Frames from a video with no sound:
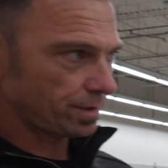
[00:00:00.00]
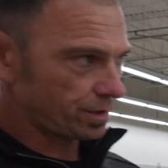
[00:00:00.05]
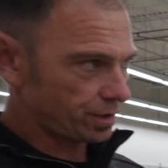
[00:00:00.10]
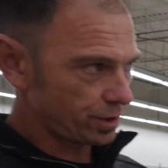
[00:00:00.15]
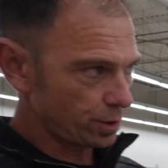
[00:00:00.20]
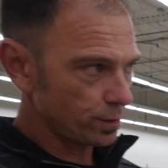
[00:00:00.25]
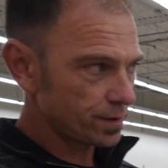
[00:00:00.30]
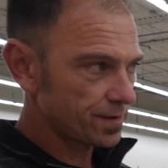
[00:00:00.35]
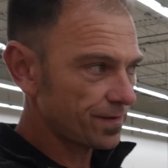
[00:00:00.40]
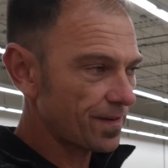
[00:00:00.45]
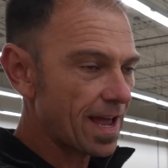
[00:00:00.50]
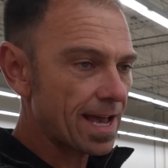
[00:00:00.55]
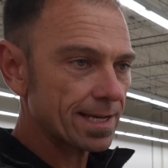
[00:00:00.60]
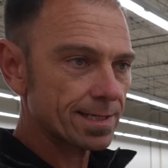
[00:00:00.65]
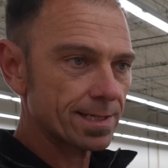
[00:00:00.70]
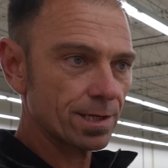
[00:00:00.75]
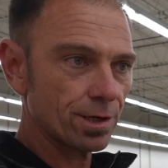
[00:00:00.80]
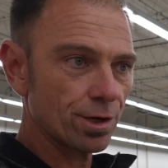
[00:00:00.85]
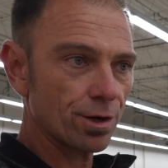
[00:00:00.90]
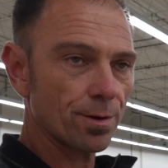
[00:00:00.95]
Zeus
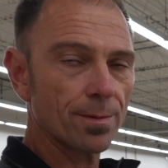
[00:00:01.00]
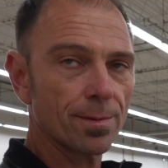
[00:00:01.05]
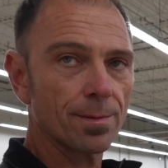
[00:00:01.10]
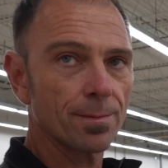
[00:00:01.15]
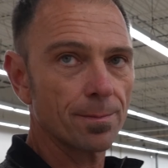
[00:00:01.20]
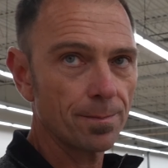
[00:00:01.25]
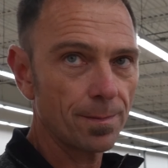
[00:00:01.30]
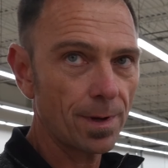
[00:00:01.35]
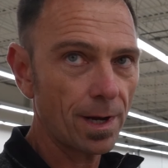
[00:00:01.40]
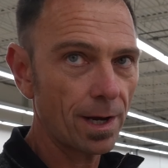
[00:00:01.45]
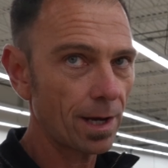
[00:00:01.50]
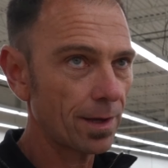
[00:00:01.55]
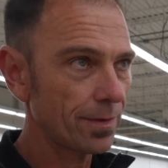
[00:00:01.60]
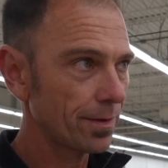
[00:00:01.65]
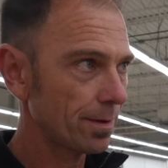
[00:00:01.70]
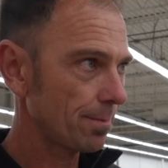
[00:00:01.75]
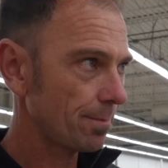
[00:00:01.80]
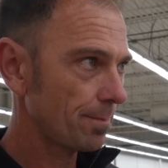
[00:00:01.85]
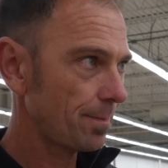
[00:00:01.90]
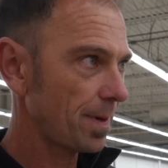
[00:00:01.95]
fastener
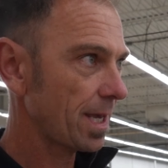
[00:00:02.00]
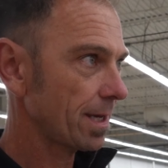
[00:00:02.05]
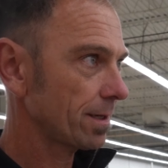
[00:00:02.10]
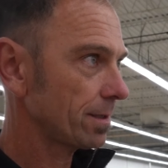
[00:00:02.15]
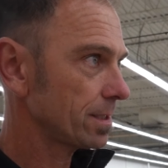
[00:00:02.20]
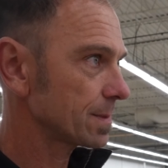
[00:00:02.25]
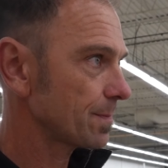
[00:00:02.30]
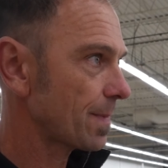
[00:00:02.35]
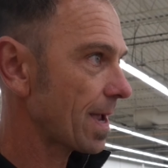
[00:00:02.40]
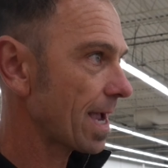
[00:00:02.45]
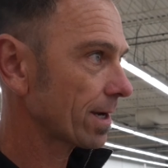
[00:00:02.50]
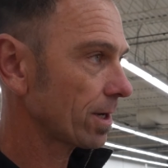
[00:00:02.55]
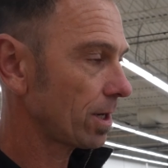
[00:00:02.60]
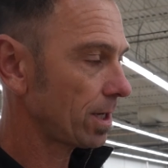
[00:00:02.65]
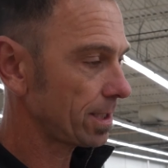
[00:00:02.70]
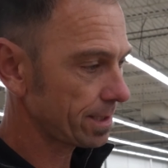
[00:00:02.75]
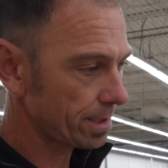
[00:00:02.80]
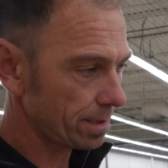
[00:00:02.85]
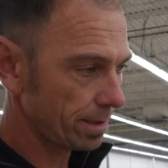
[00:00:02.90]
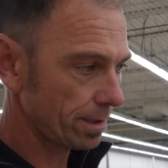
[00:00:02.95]
them panels back
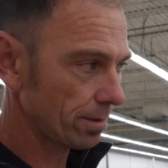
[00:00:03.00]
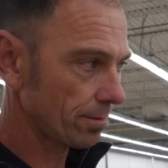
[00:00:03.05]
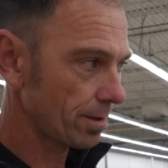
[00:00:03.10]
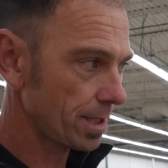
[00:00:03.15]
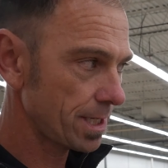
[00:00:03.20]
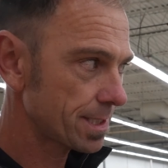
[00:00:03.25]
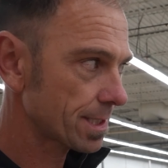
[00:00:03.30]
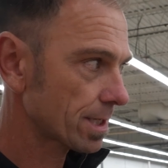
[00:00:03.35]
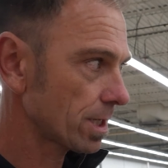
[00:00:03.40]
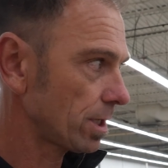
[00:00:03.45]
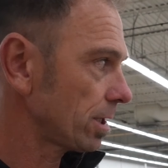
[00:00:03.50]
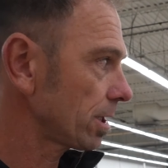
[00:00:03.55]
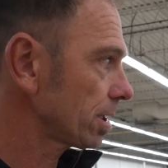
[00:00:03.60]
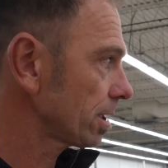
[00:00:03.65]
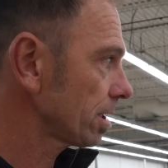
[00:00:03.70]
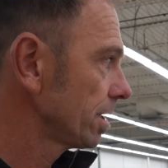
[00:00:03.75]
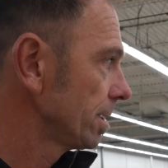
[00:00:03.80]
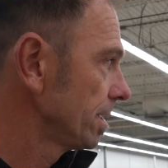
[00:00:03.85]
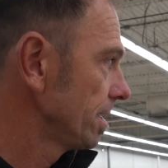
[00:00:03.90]
onto their race car.